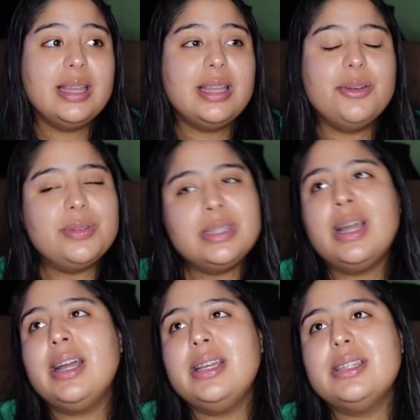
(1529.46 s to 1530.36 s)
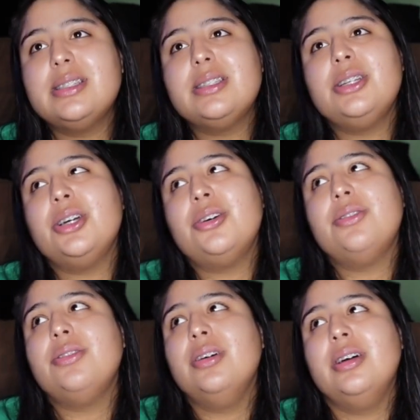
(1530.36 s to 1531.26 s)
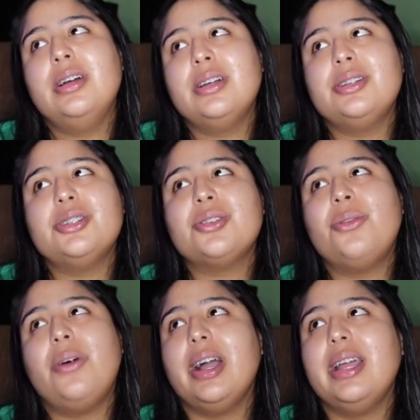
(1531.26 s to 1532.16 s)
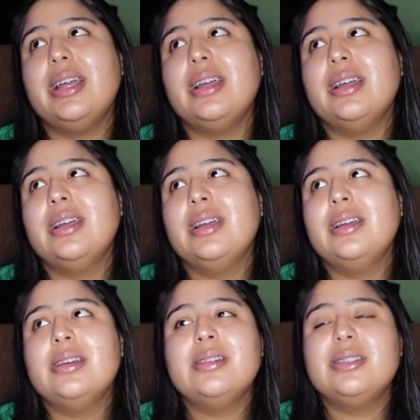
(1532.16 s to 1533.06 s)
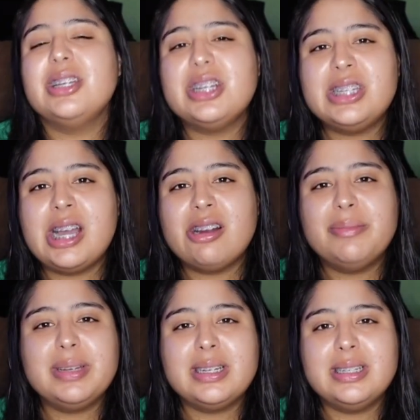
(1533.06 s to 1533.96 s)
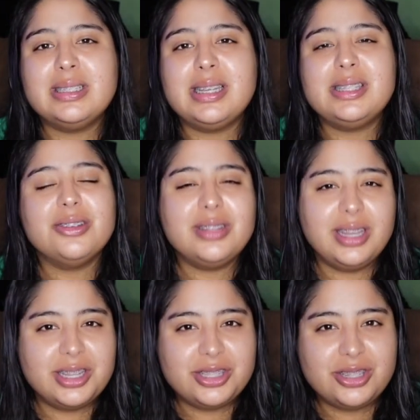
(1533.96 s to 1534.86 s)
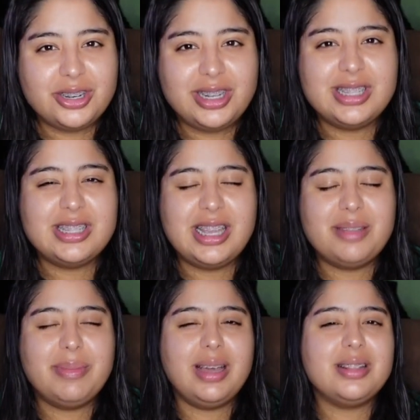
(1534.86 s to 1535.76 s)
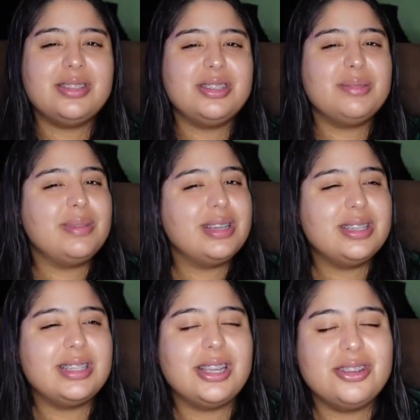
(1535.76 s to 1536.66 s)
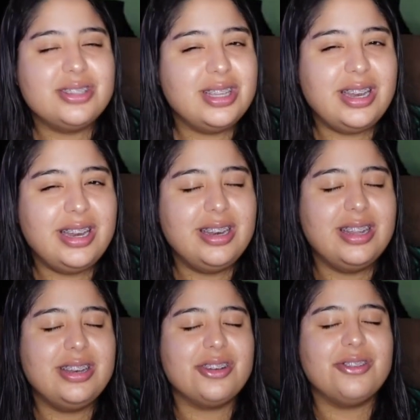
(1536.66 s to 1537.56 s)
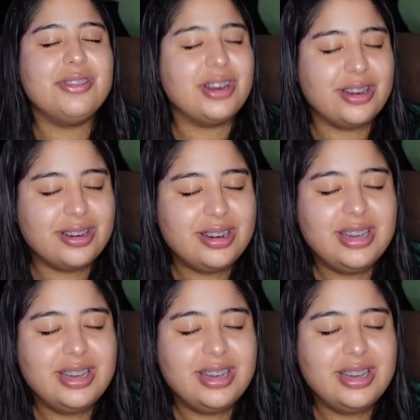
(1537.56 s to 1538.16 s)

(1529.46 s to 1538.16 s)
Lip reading: It was nice, you know, just quiet. Took a shower because I still think it's dirty to take baths just because like you're sitting in your own dirt.